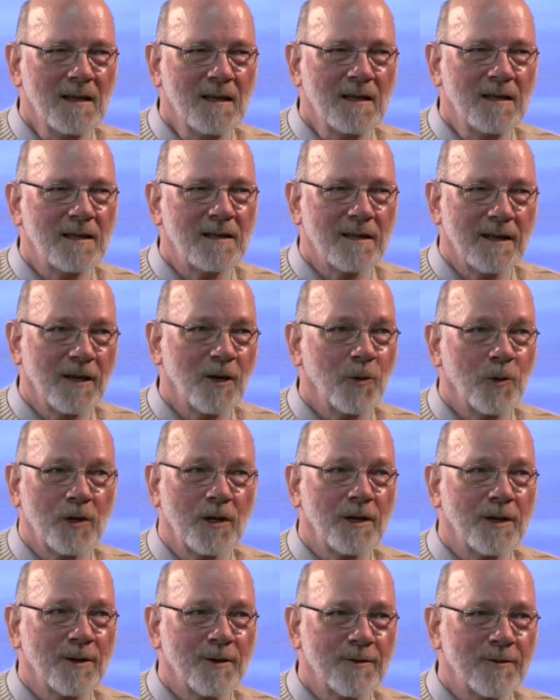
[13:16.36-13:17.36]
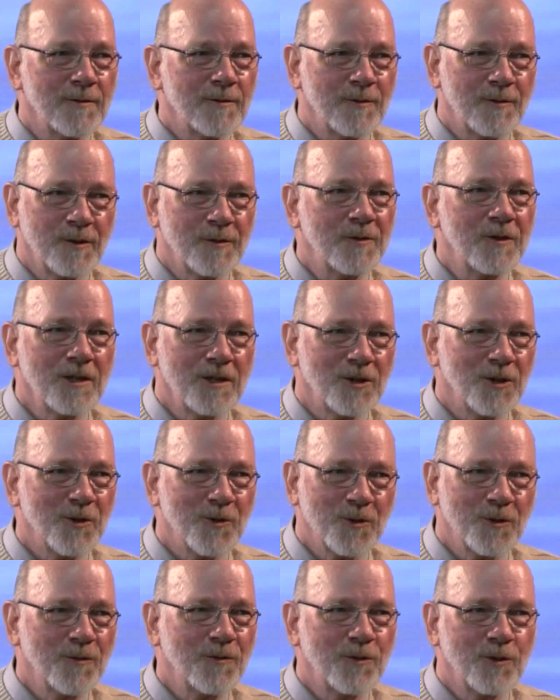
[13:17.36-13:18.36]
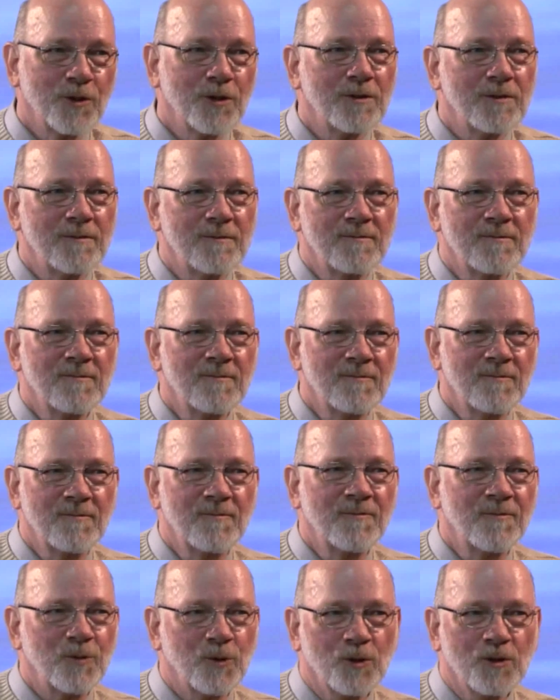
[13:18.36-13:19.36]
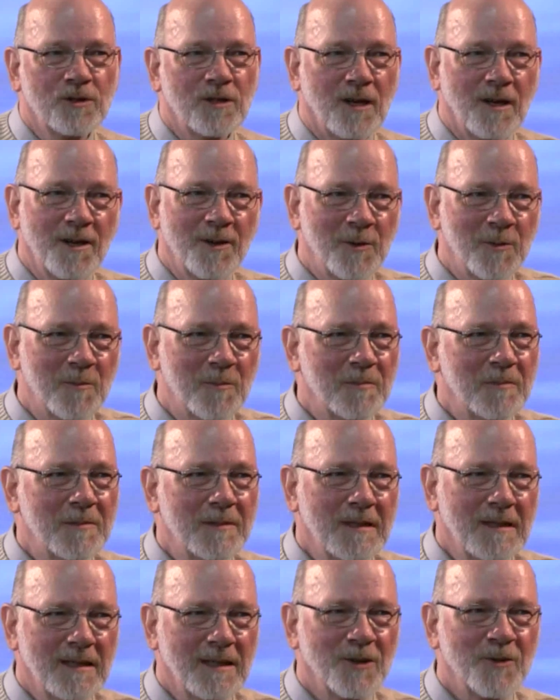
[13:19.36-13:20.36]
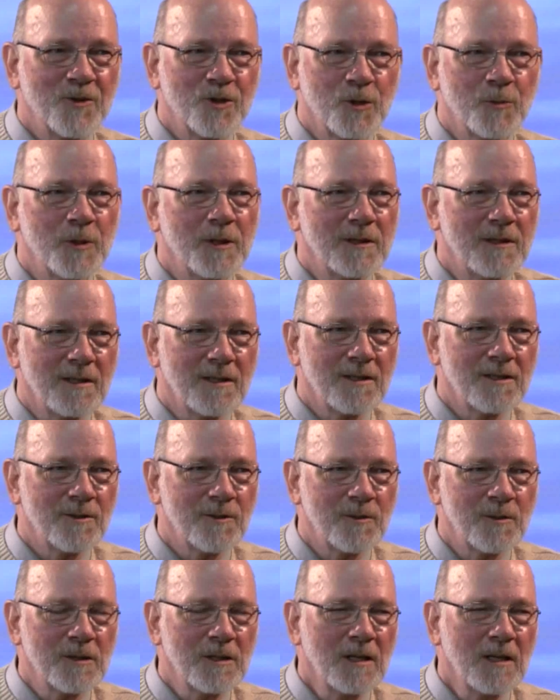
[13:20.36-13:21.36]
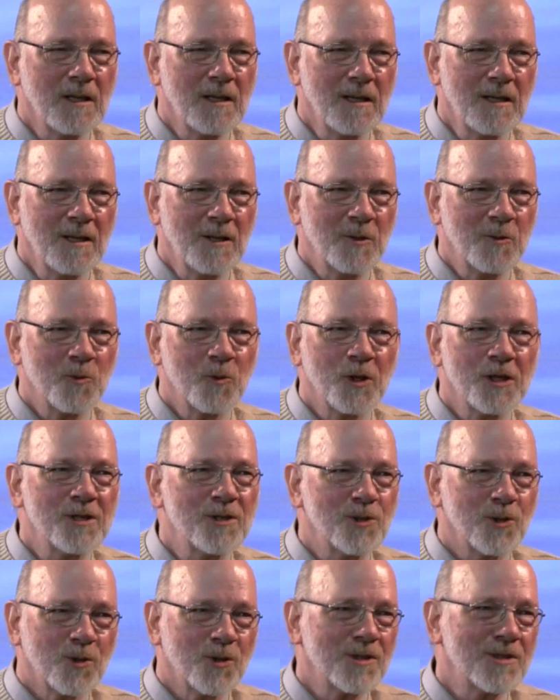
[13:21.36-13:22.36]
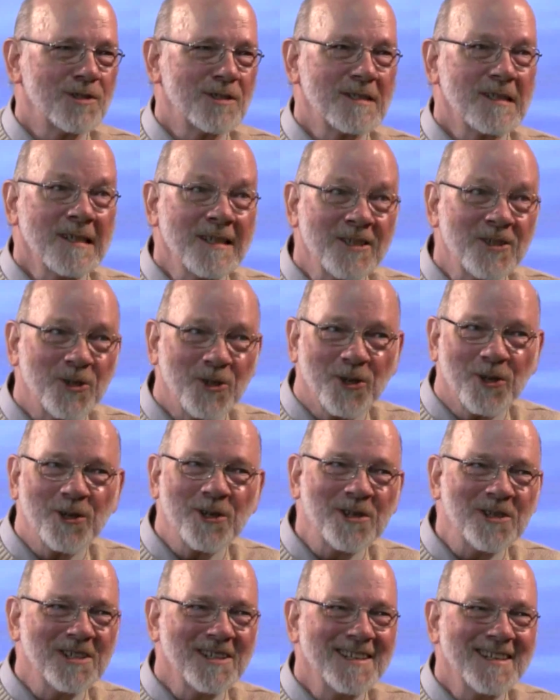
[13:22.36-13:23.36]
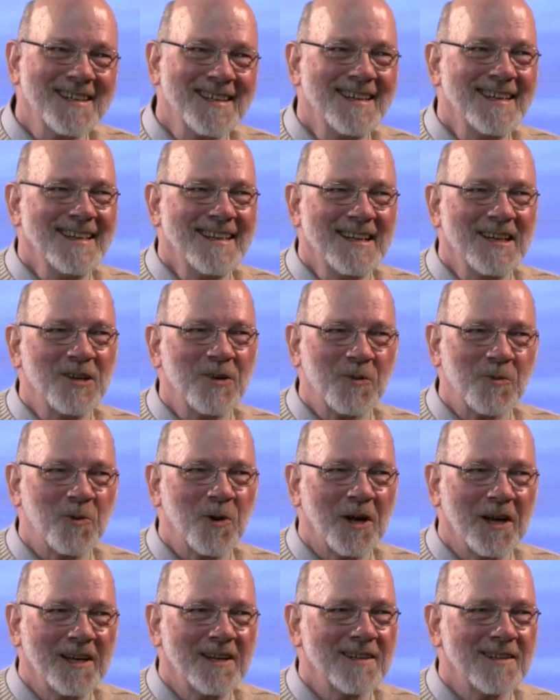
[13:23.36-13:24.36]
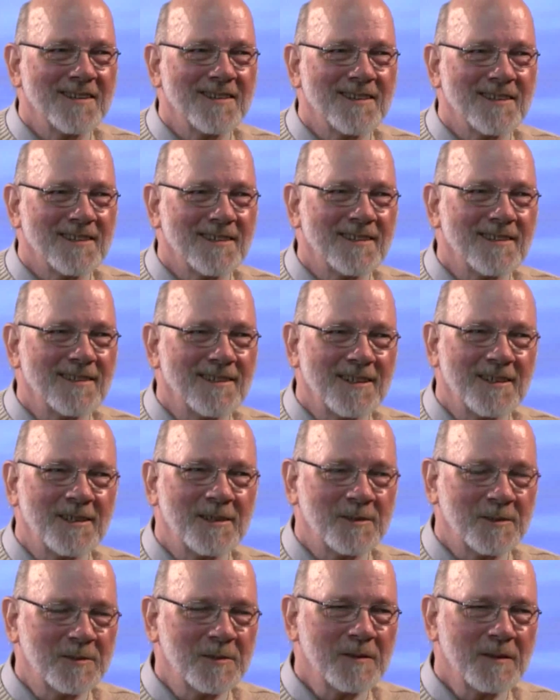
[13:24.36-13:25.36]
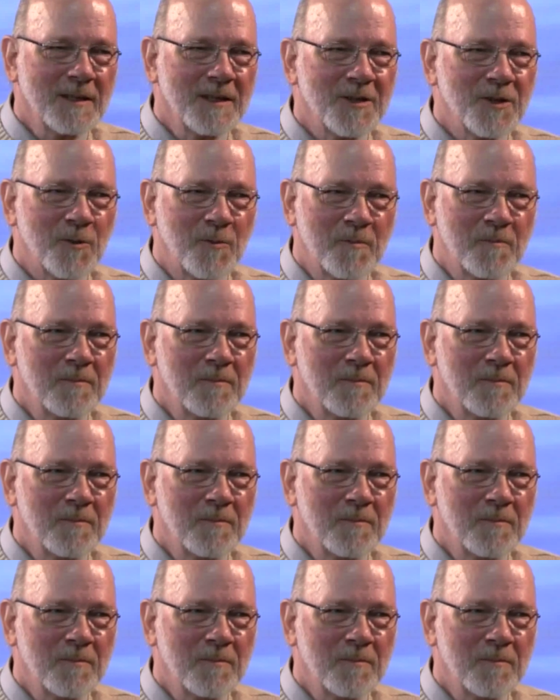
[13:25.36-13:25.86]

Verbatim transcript: And now we have a 1,500 foot full time LGBT resource center right in the, uh, in the,